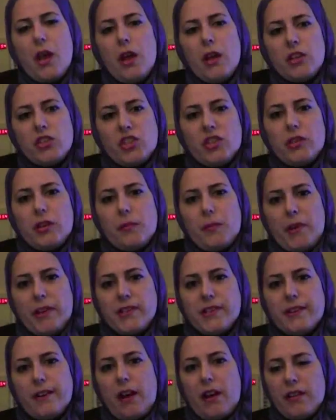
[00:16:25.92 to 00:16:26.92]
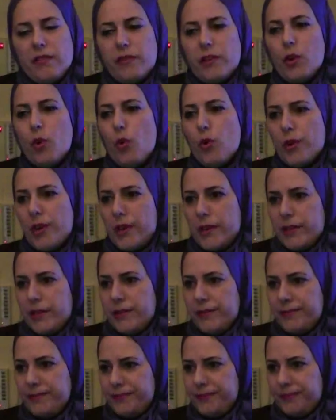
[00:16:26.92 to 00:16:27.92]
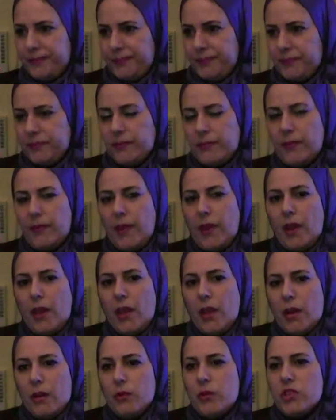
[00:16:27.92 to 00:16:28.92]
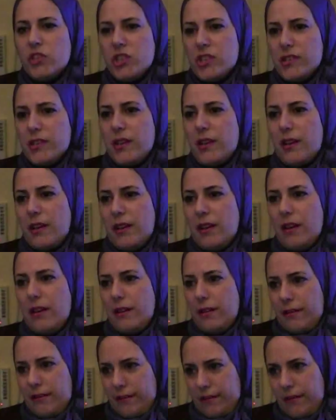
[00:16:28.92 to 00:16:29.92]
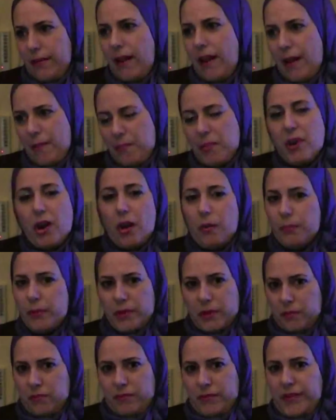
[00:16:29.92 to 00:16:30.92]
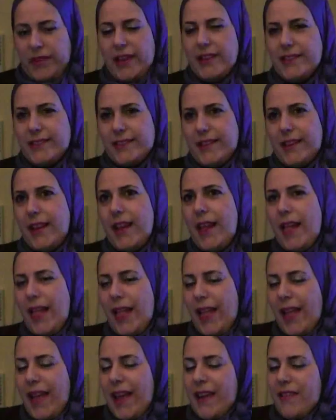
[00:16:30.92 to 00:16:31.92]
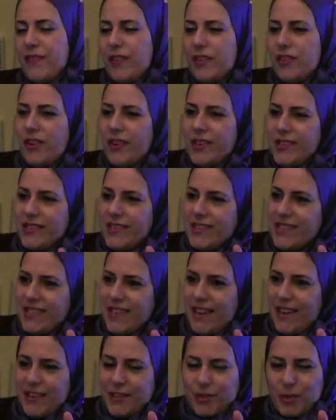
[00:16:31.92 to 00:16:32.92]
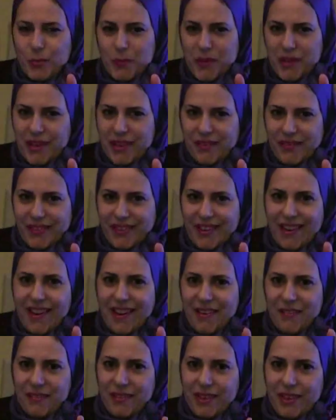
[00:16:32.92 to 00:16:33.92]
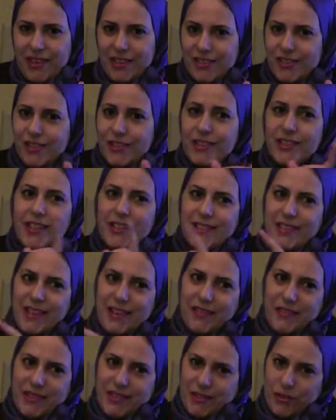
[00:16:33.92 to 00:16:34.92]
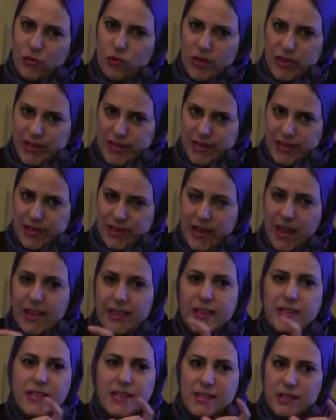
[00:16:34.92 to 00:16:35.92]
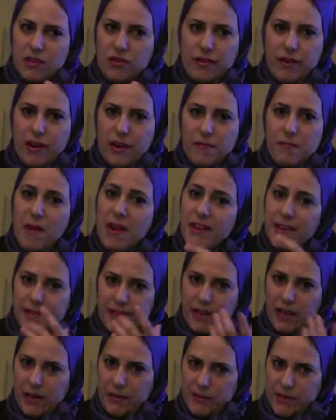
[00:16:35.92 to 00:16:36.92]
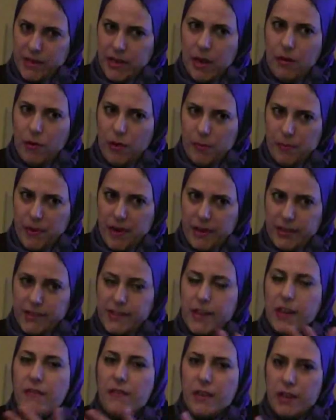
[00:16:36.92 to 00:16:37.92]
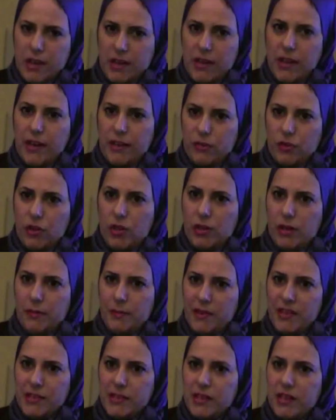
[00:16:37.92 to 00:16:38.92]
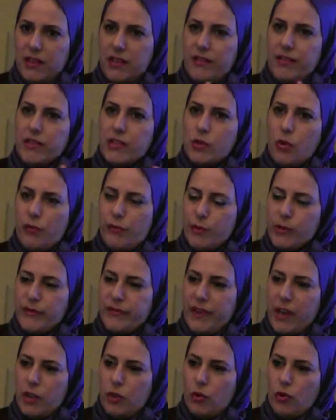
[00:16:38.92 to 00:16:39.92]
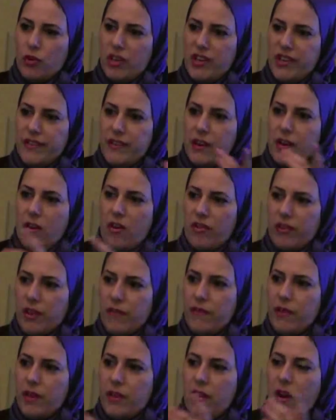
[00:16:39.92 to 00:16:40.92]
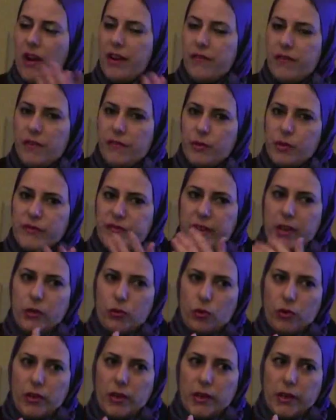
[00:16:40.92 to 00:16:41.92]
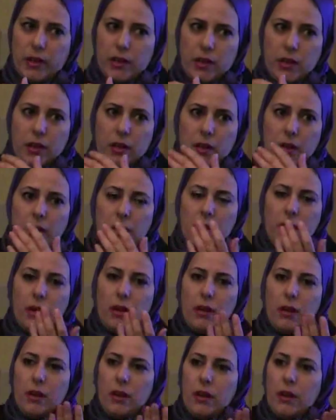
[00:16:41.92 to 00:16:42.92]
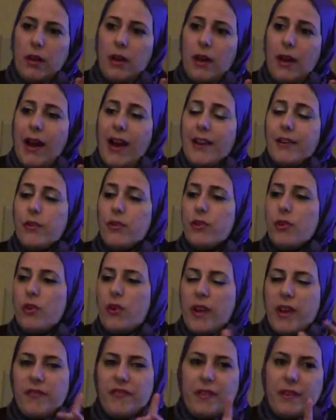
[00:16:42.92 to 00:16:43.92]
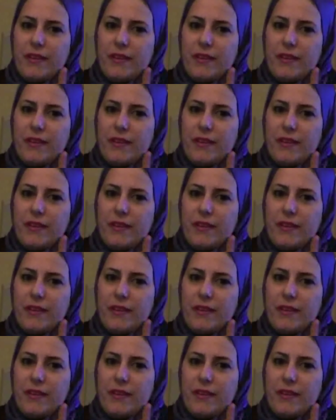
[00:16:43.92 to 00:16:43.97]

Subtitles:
gentamicin IV orally, which is a problem. That if a drug is designed to be given IV, you should not give it orally. And this is occurred many times in our practice. Even in the internal medicine, there is no phosphate orally. They are giving the IV phosphate orally. I don't know if,